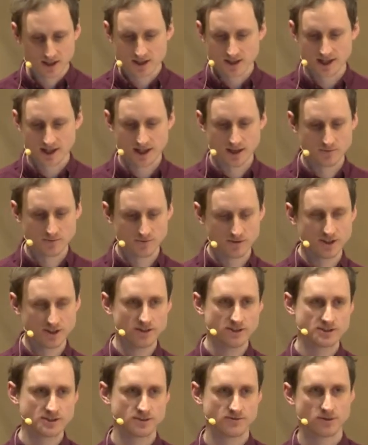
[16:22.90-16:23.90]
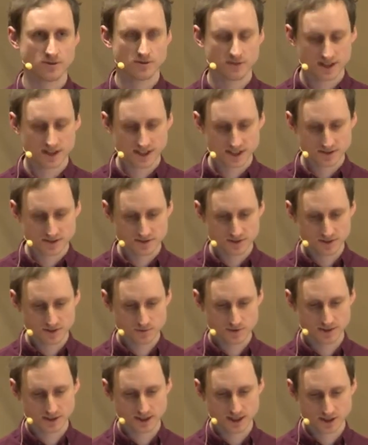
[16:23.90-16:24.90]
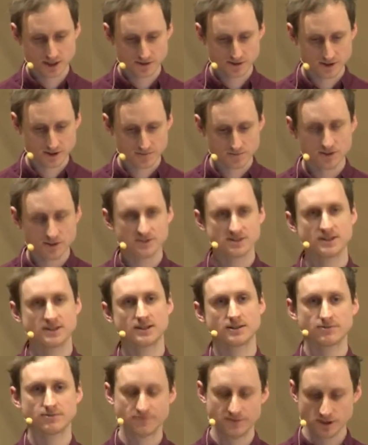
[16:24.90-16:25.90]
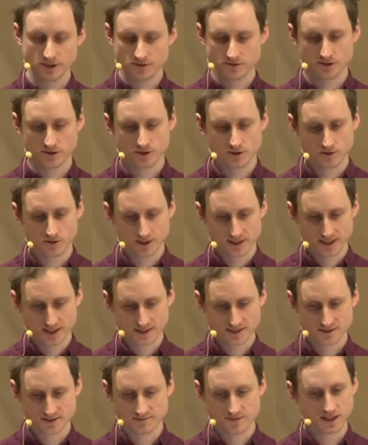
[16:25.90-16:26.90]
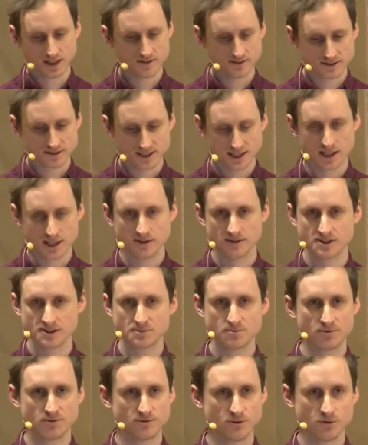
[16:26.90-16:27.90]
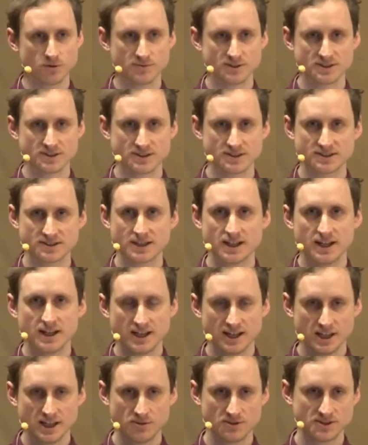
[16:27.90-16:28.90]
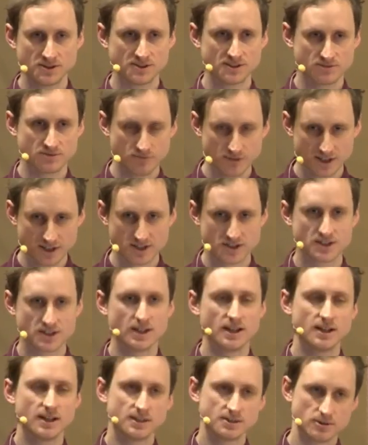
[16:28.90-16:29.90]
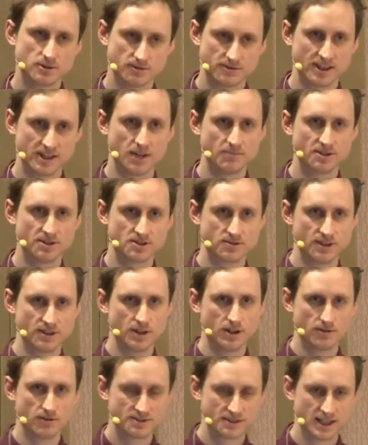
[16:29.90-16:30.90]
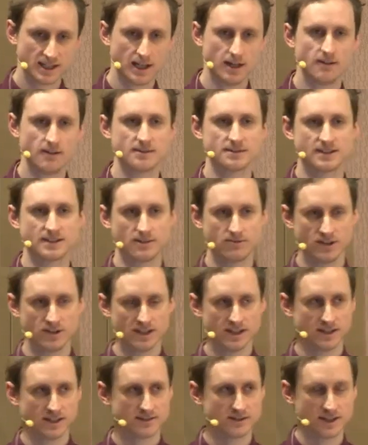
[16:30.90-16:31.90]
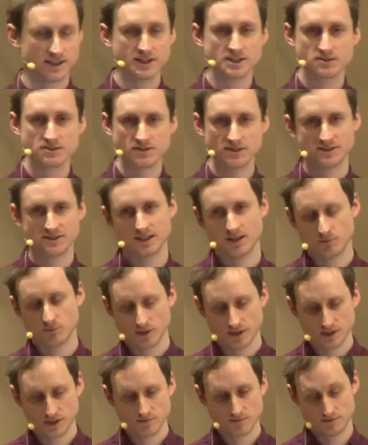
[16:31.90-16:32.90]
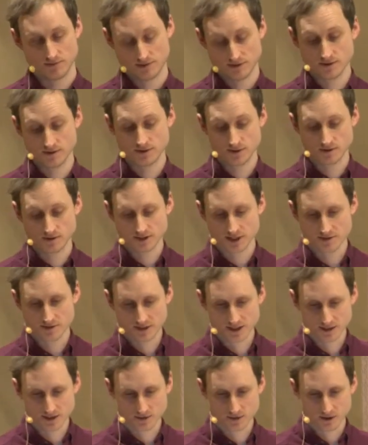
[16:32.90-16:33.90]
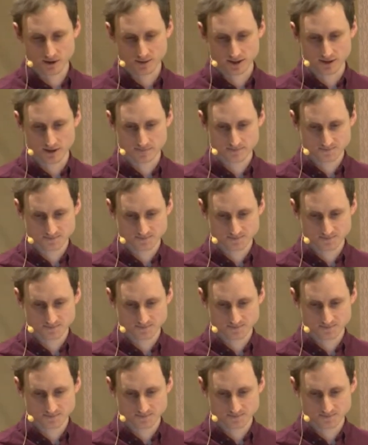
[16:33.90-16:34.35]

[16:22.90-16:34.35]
reuse of oral histories with electronic music, field recordings, found sounds, performances. It was just this rich sort of tapestry of sounds that related to histories that we don't generally talk about.